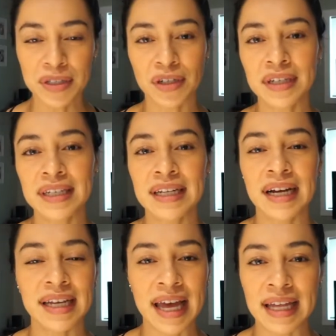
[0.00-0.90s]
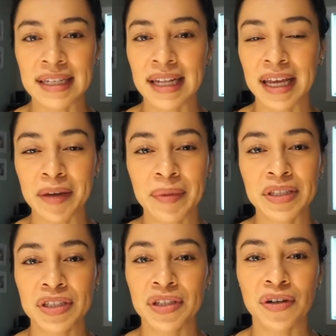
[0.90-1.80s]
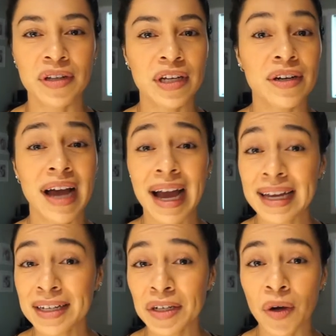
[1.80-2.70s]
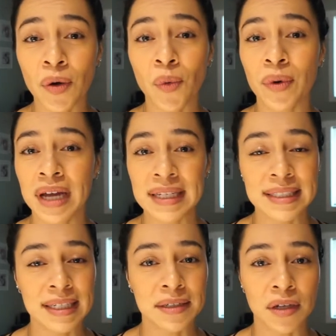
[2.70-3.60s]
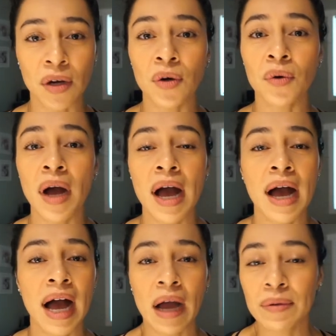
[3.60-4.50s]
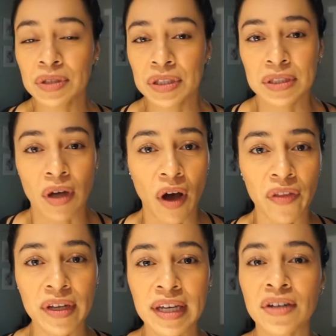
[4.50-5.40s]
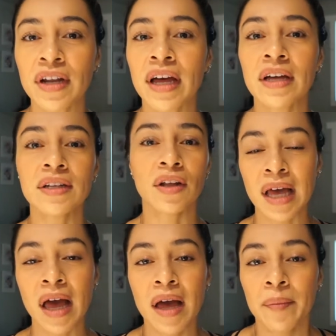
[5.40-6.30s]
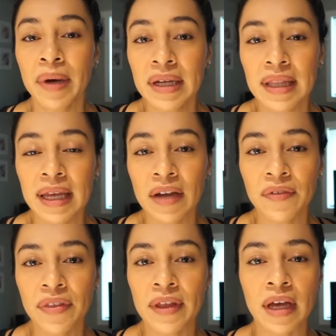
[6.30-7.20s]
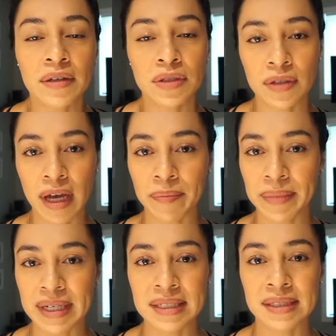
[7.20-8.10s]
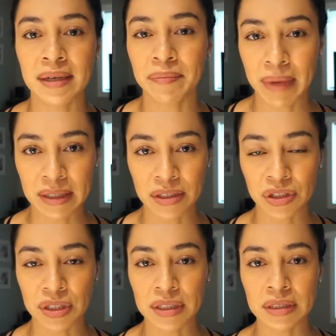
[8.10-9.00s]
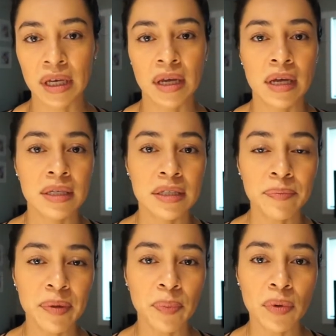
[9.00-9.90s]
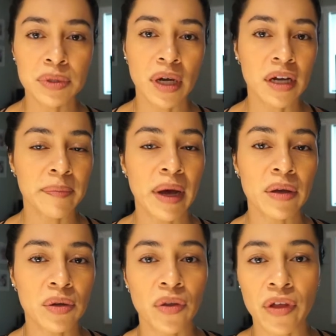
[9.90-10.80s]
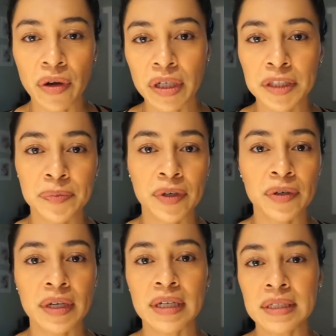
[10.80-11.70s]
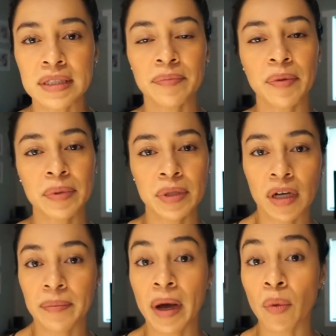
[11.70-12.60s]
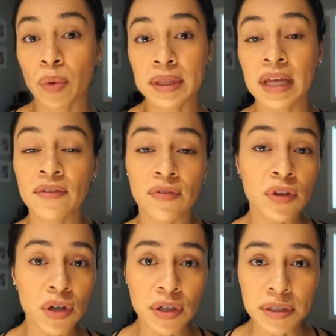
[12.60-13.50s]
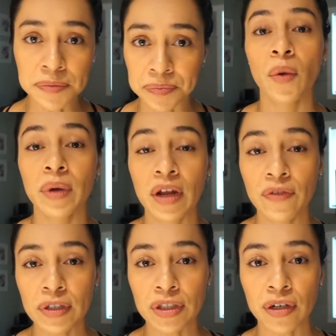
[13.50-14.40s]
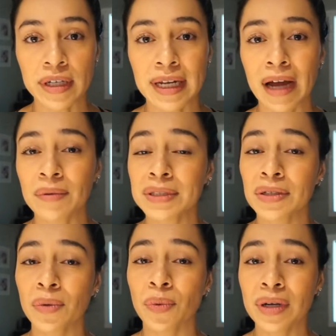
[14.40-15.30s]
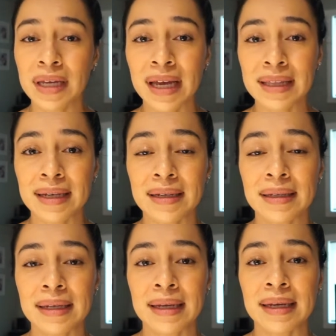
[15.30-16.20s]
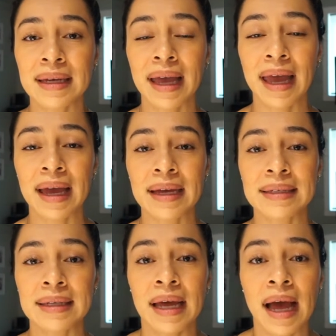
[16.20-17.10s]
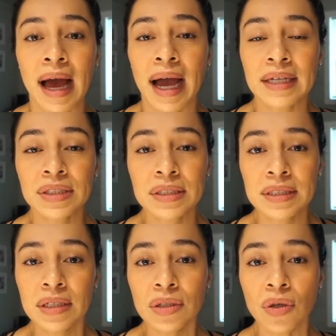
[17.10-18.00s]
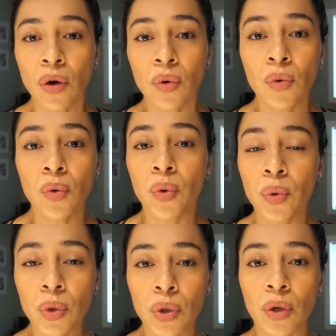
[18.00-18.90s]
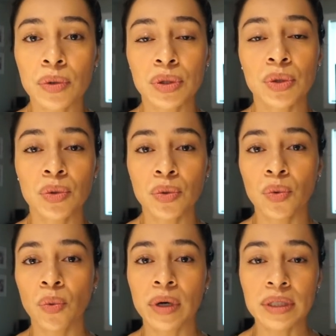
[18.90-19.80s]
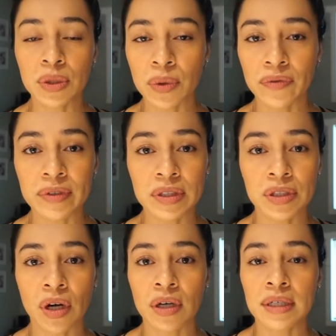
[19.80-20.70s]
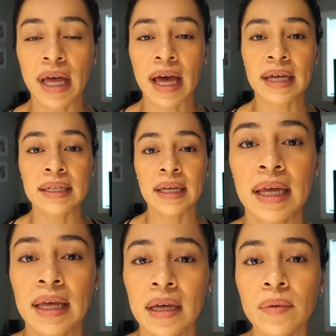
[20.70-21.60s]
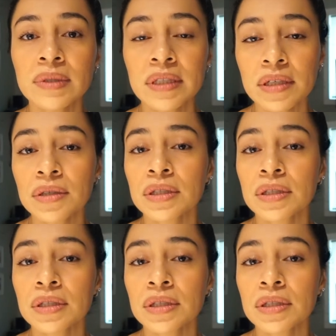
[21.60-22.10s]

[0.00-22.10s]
started, again, like I mentioned earlier, I didn't know what I didn't know. I was just on the internet, but like everything else, you get mixed messages. Some people talk about, their experience. Some people talk about what they've learned. When I first started, I was still working at the clinic, and I just didn't know who to go to, where to even start, and it was a little